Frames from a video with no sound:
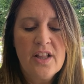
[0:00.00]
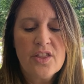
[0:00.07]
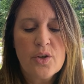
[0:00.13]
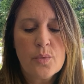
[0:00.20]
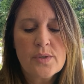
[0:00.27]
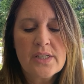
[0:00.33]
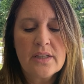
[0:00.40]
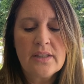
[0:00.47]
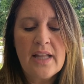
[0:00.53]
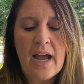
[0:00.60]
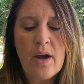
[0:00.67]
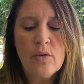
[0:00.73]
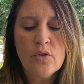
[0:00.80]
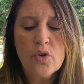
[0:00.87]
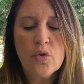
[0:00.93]
There was a
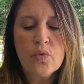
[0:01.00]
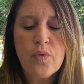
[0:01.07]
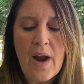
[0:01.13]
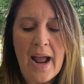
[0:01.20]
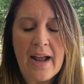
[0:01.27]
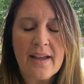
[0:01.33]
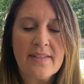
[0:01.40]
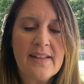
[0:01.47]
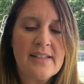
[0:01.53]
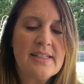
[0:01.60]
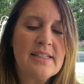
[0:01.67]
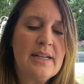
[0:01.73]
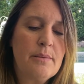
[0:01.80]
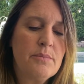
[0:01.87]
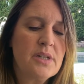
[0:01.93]
loud crack that
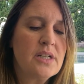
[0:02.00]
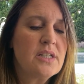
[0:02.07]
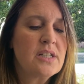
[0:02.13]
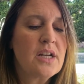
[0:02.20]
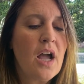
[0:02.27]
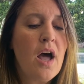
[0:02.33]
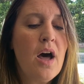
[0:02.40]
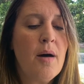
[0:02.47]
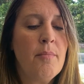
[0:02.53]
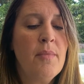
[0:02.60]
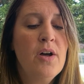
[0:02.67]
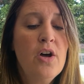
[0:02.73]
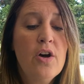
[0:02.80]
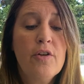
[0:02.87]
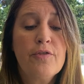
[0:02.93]
seemed to
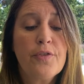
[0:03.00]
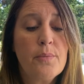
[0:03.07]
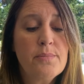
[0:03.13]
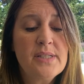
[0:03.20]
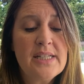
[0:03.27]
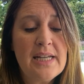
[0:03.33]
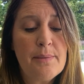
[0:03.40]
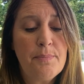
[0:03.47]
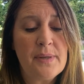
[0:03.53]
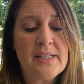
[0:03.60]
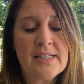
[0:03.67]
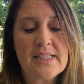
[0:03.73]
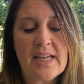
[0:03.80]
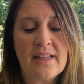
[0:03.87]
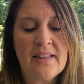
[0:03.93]
come from deep
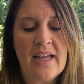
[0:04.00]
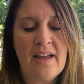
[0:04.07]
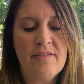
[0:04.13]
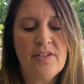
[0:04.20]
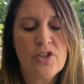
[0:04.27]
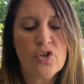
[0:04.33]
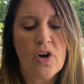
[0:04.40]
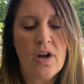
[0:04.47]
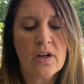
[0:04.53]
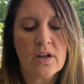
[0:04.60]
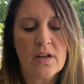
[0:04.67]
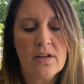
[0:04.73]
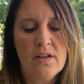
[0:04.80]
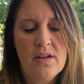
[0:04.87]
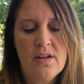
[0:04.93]
inside the heavy
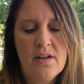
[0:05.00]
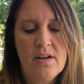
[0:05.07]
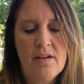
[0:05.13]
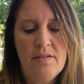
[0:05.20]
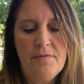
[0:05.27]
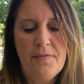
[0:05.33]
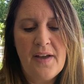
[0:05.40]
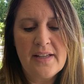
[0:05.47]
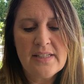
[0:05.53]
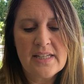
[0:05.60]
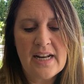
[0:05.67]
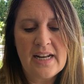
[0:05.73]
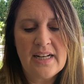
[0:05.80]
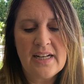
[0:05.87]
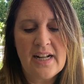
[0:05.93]
trunk.
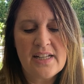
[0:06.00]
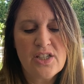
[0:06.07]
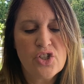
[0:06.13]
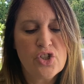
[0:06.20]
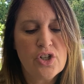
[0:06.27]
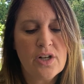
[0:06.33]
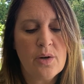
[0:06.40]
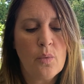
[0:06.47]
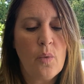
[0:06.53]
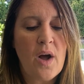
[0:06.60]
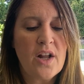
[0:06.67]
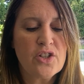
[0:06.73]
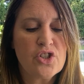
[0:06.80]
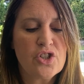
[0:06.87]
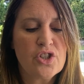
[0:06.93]
Fascinated, I stood and
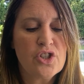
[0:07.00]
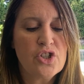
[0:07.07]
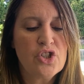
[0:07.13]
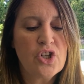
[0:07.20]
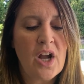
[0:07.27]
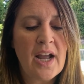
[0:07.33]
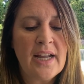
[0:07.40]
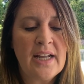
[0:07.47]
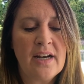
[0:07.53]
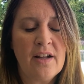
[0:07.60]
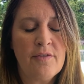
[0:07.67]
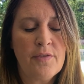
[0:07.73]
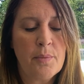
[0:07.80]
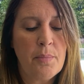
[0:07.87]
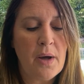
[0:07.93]
watched the giant
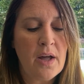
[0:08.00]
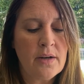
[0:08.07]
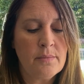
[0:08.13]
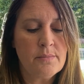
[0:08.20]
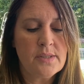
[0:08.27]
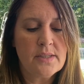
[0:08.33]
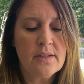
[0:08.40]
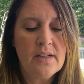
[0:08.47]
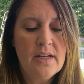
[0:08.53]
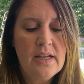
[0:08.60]
of the bottoms.